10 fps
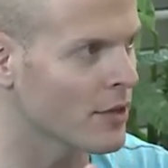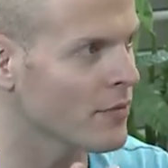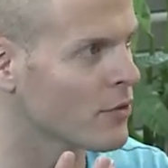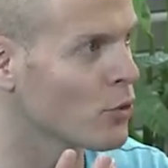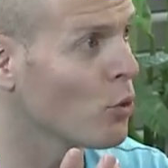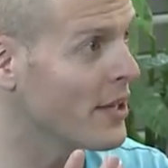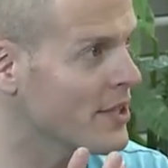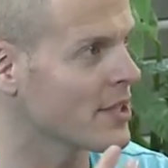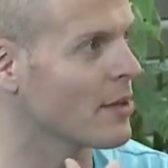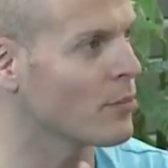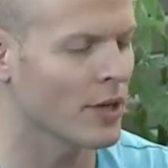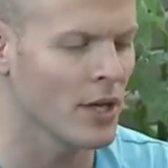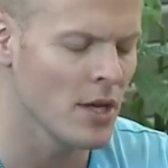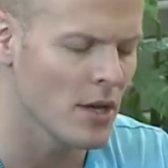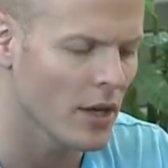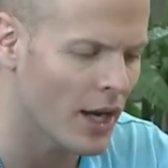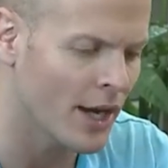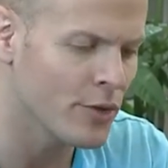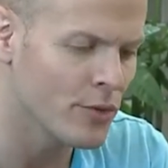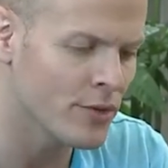a tool-based standpoint,
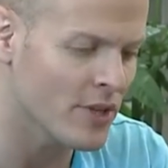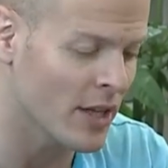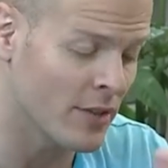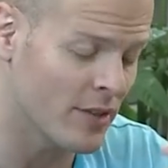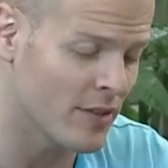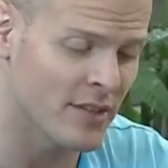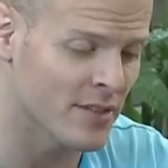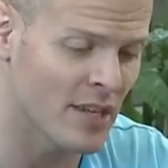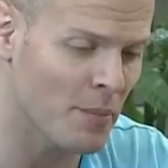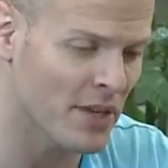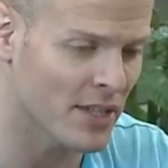I use, and this is not